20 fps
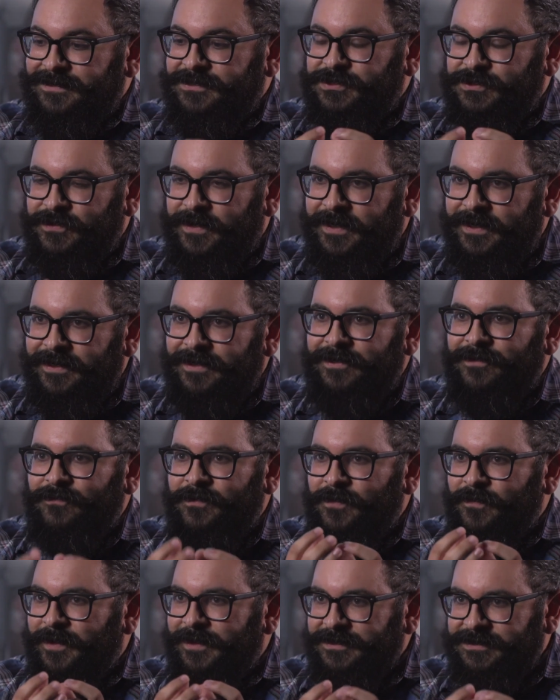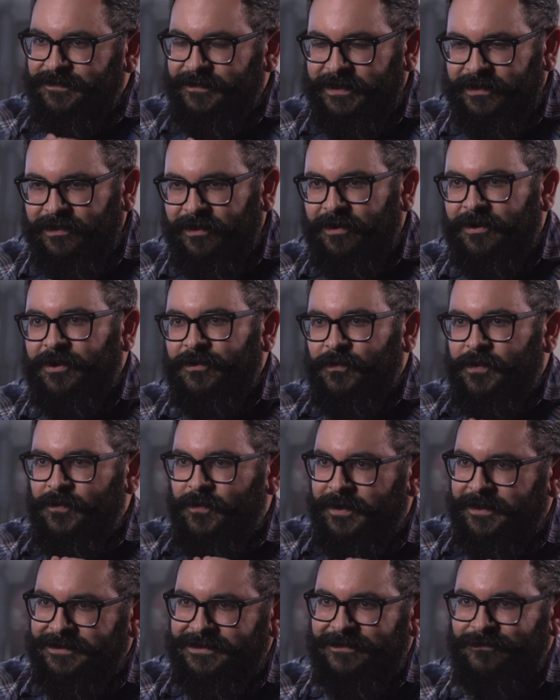This trail, we want it to be long, we
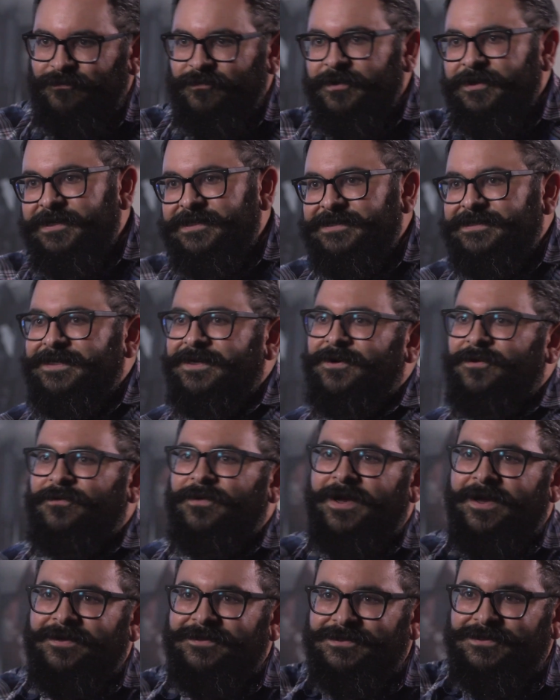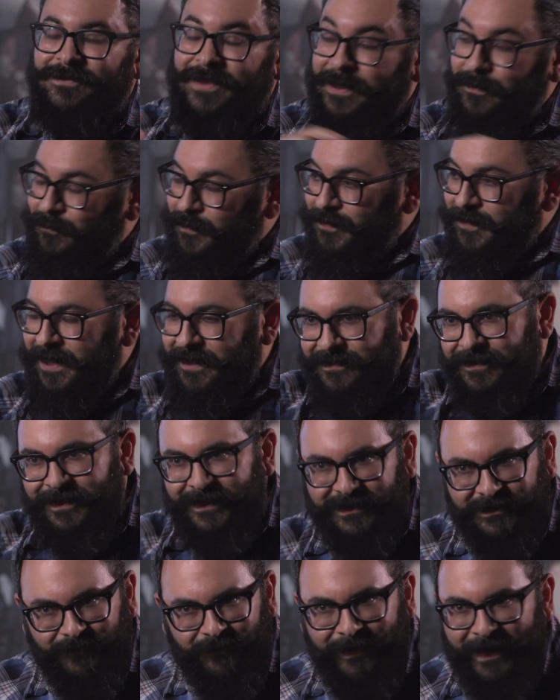want it to really stick around, so like when that
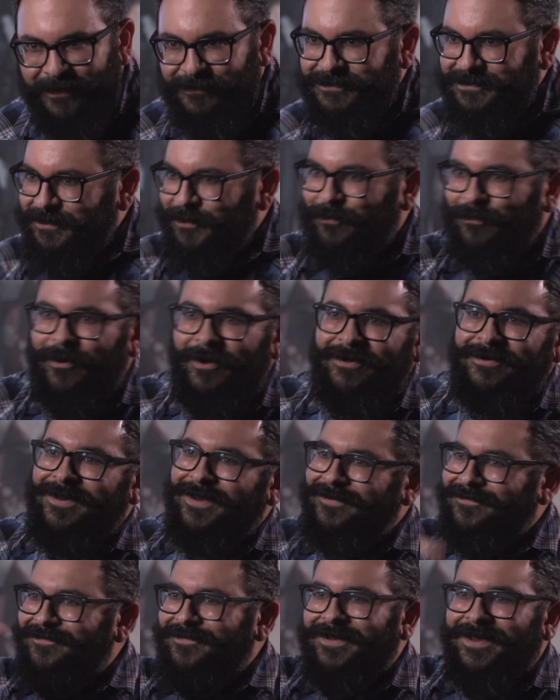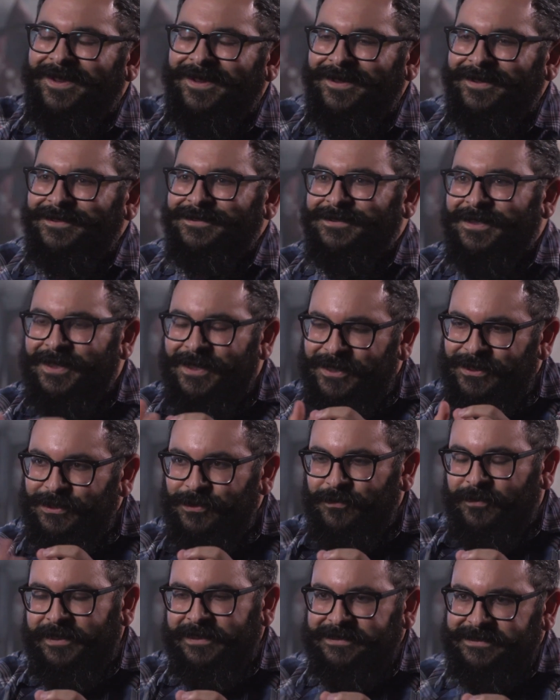thing is bouncing around alpha guys,
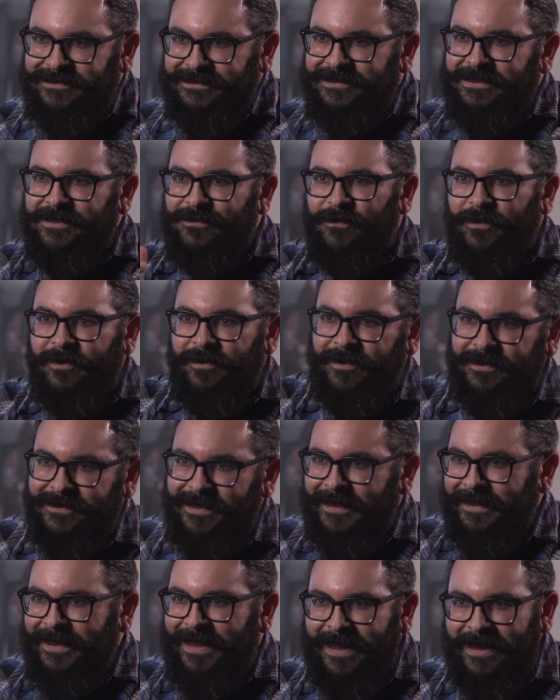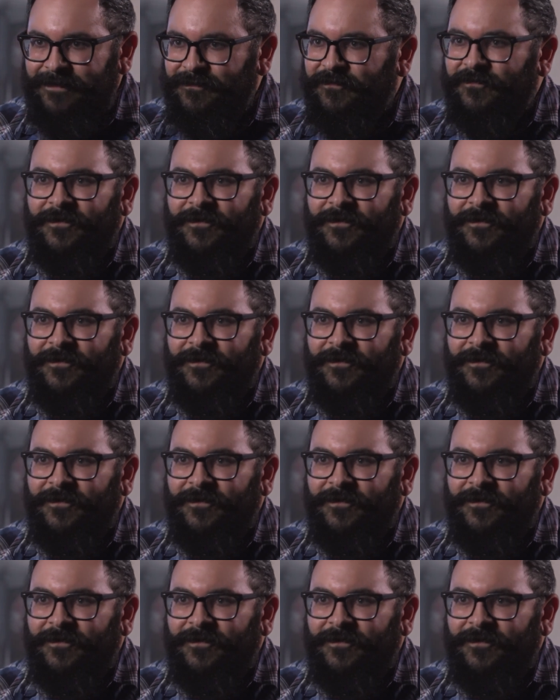you can see where it came